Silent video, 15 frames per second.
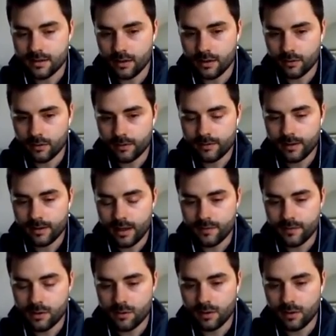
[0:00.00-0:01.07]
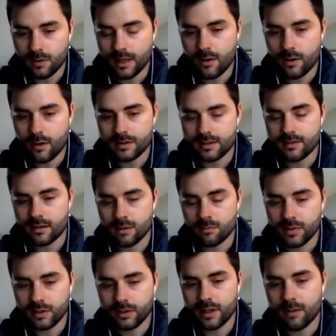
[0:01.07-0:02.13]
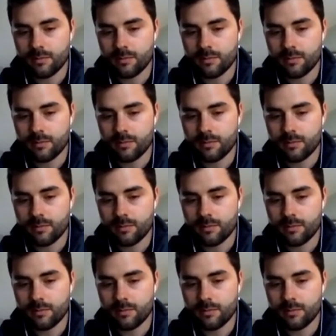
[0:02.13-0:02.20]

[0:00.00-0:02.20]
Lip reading: So if you allow it to start to build